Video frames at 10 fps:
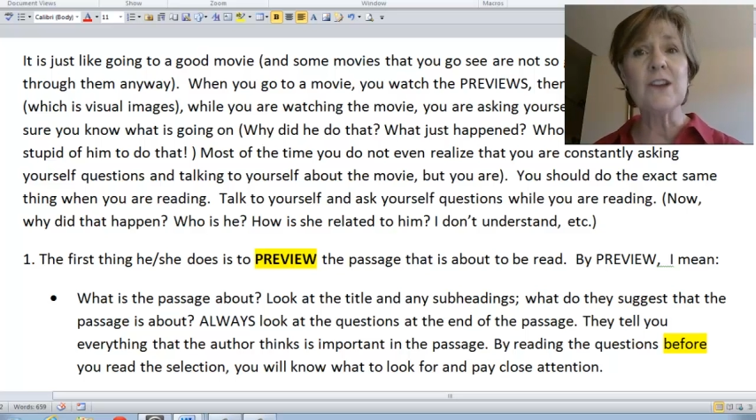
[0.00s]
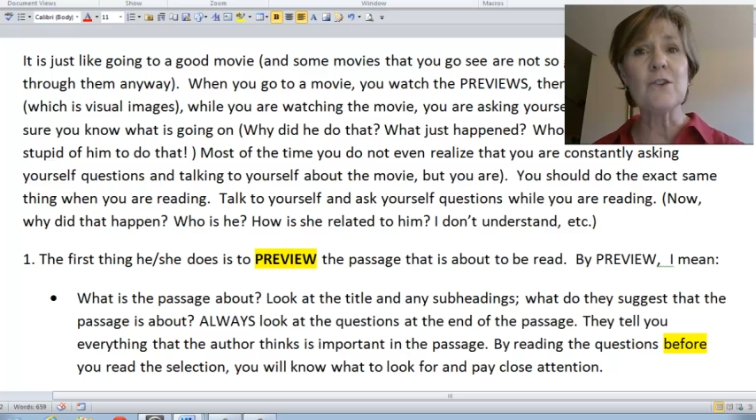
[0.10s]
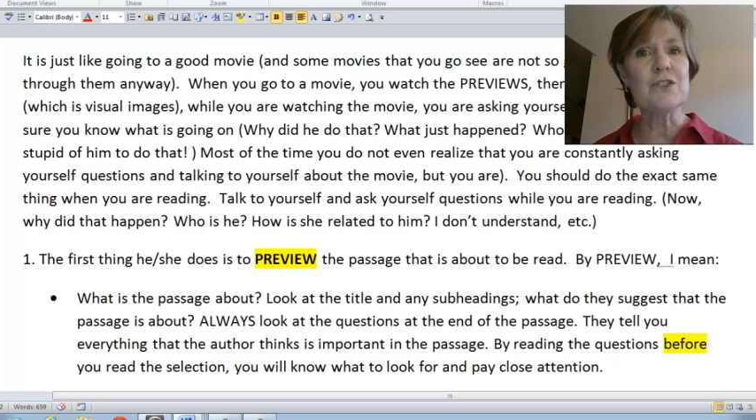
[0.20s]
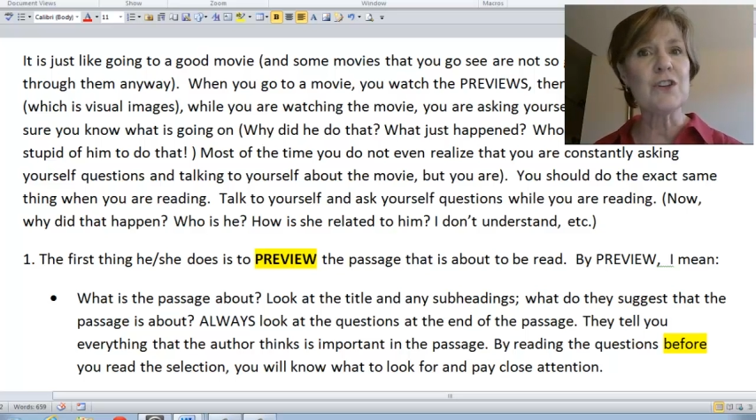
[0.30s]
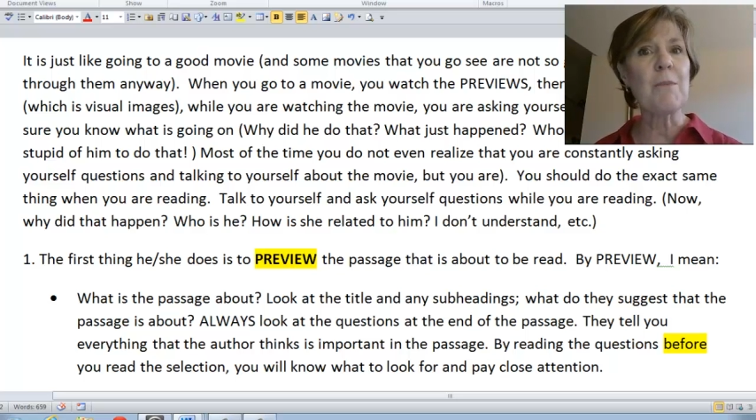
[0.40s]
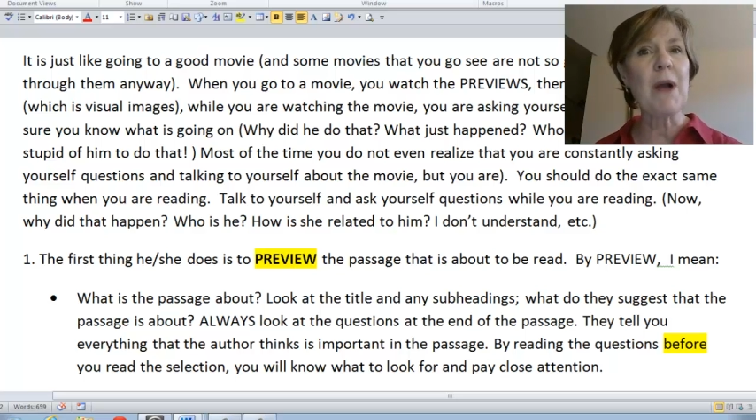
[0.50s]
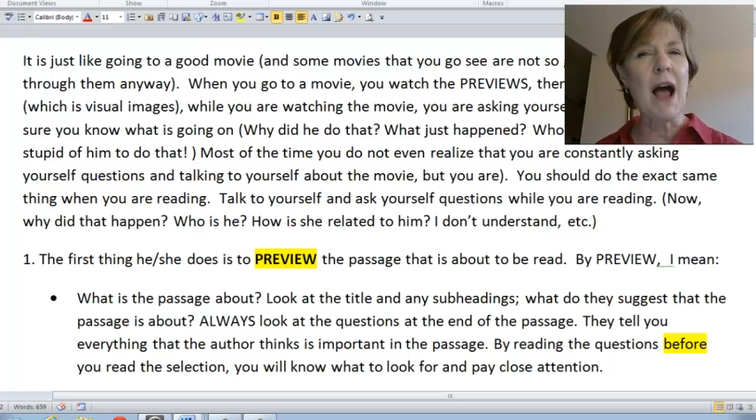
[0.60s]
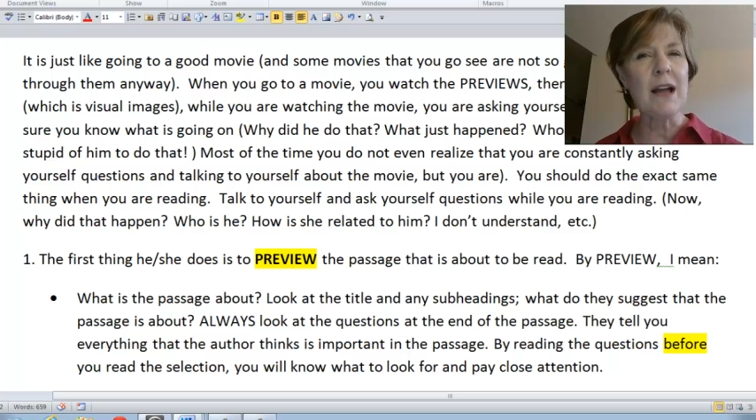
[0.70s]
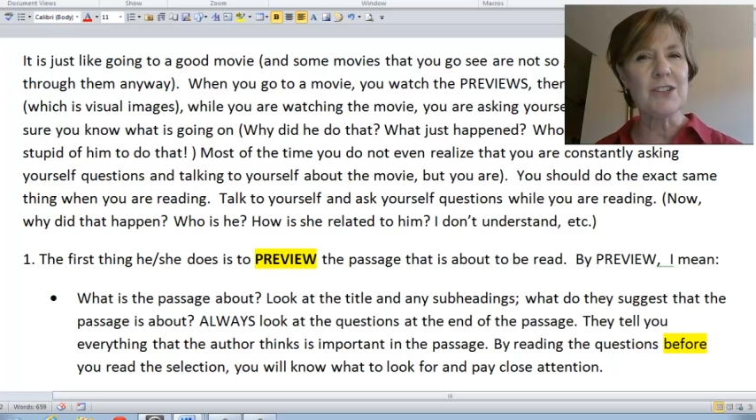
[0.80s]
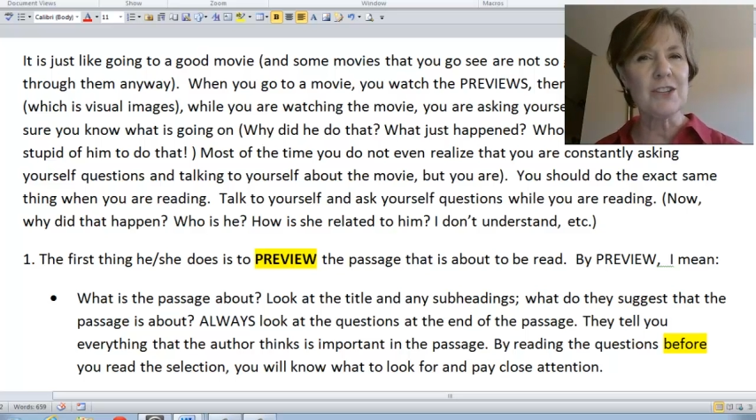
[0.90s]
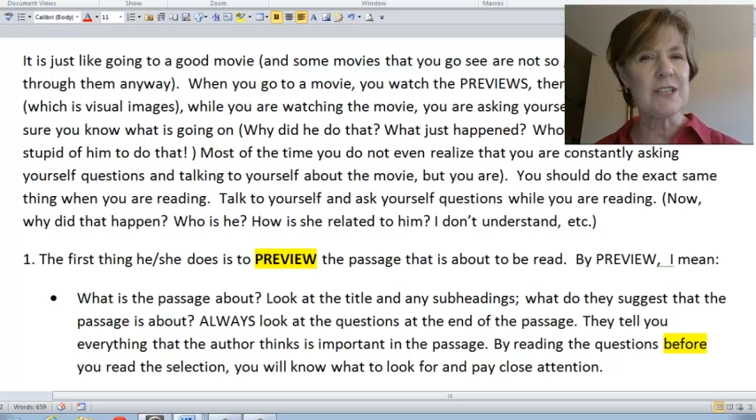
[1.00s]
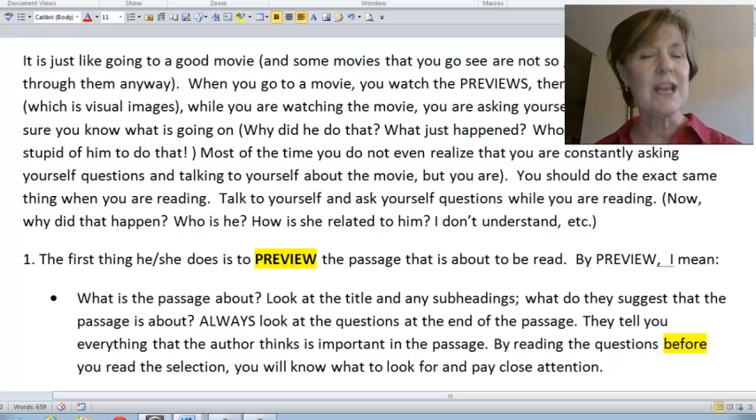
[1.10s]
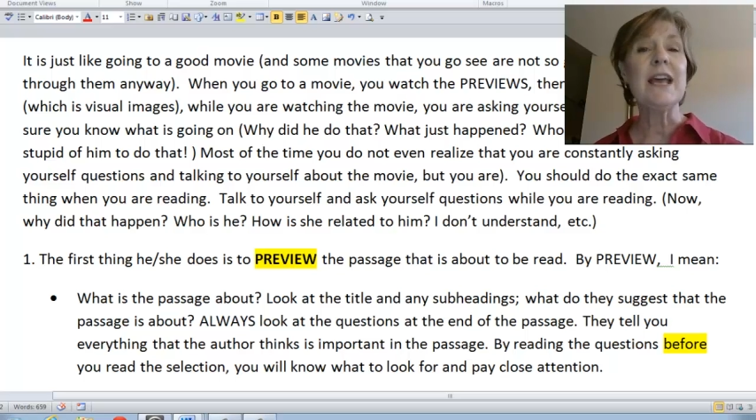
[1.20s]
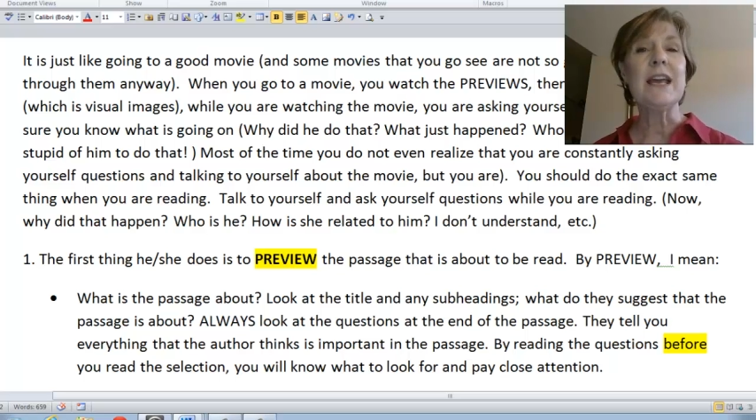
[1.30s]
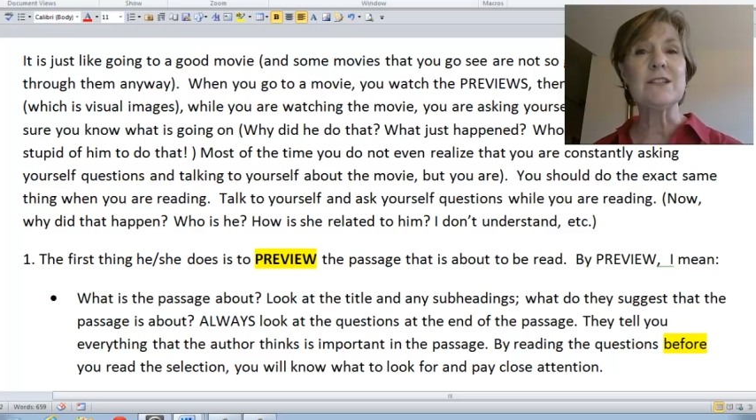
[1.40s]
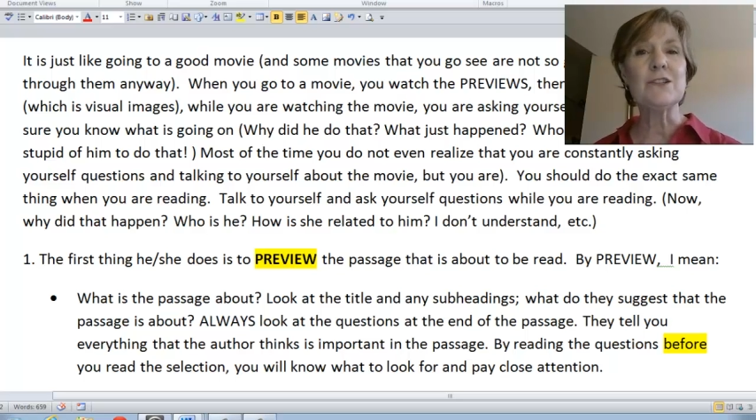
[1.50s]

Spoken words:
Your subconscious is